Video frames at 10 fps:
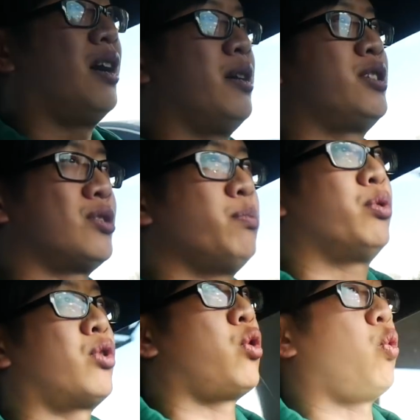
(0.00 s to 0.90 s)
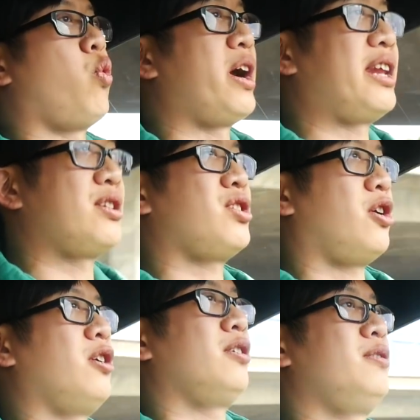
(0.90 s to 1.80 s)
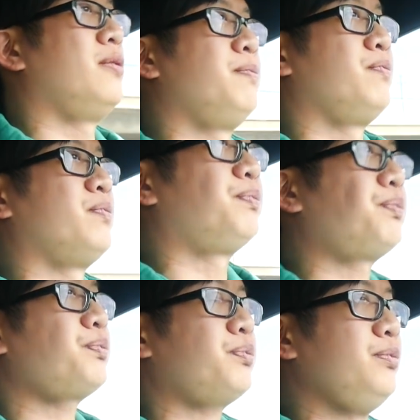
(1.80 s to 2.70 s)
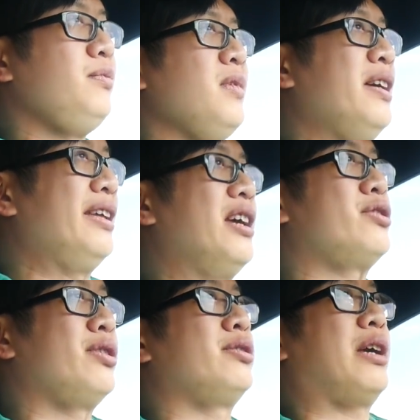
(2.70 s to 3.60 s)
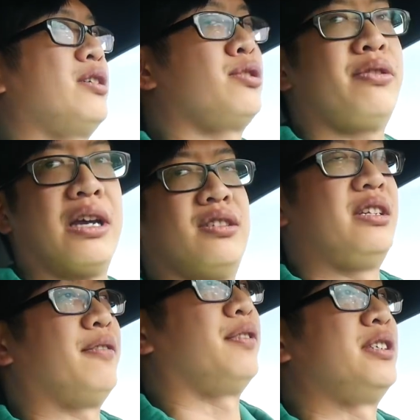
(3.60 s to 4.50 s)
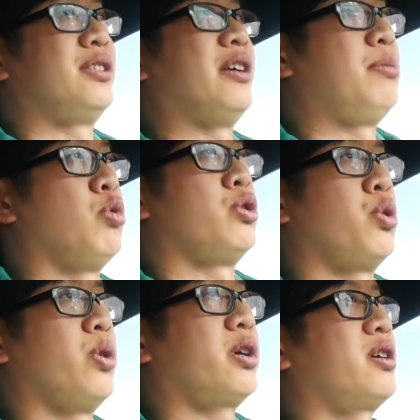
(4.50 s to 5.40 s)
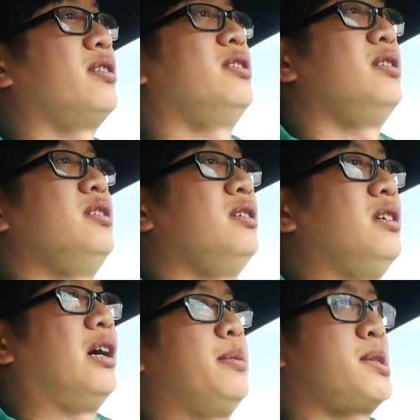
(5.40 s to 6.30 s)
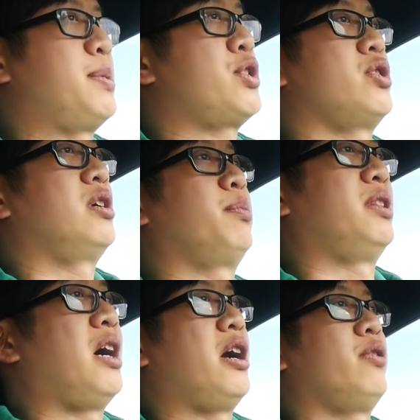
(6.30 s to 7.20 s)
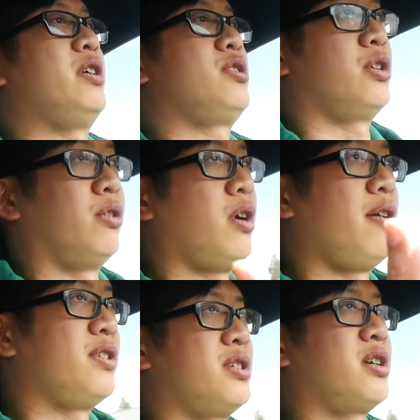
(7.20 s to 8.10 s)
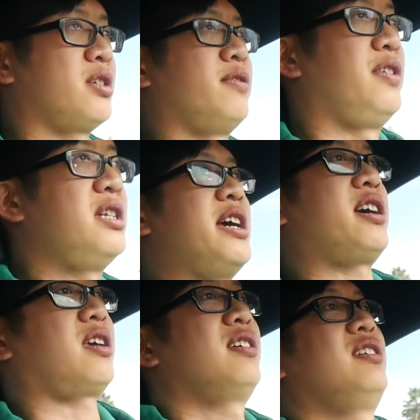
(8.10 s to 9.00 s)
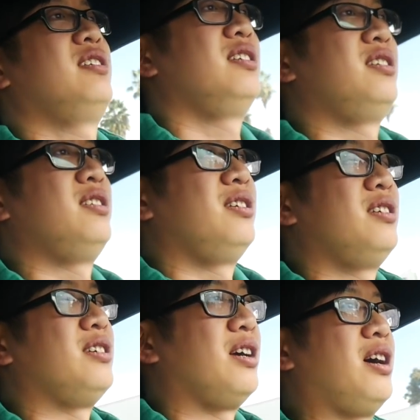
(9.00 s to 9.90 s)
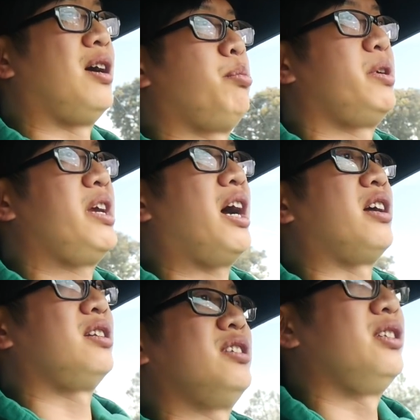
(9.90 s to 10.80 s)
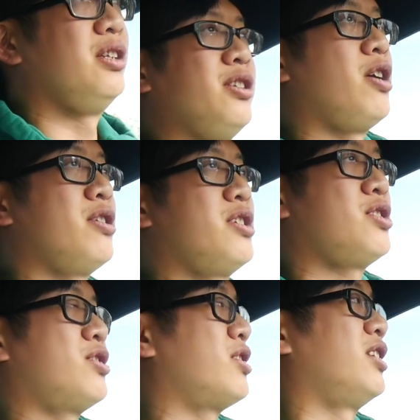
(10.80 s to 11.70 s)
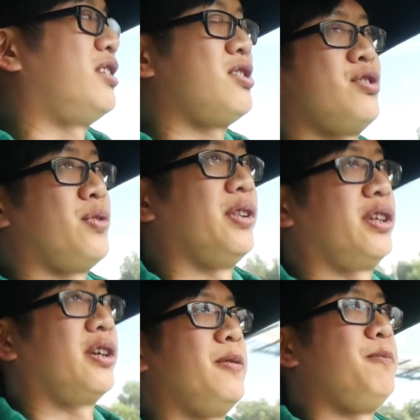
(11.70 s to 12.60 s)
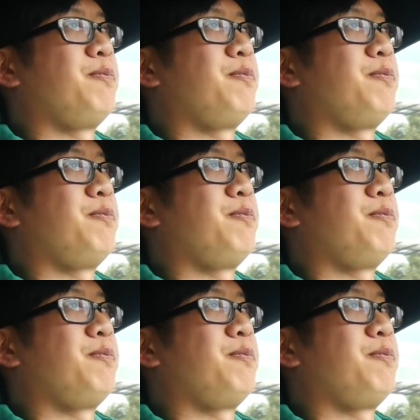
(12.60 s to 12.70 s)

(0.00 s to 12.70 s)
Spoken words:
It doesn't pull quite as hard. The S2000 definitely still had more torque, especially up in the higher range. You know, obviously because of the VTEC. But yeah, this is good. This is really good.